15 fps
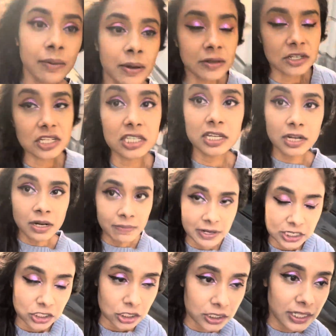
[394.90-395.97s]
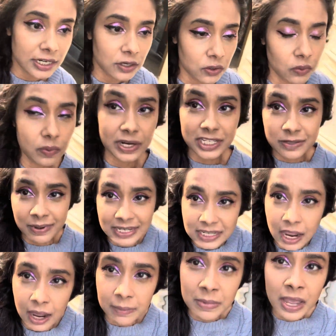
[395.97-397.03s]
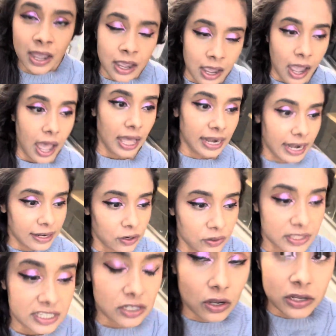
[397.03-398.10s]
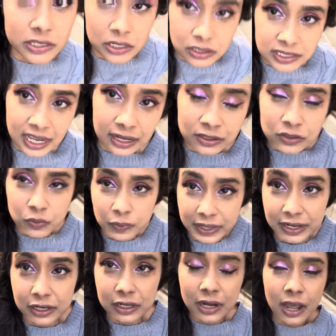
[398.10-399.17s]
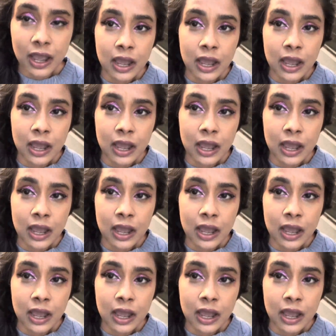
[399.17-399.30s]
I'm just gonna make sure they don't waste my time. And I know this also sounds weird,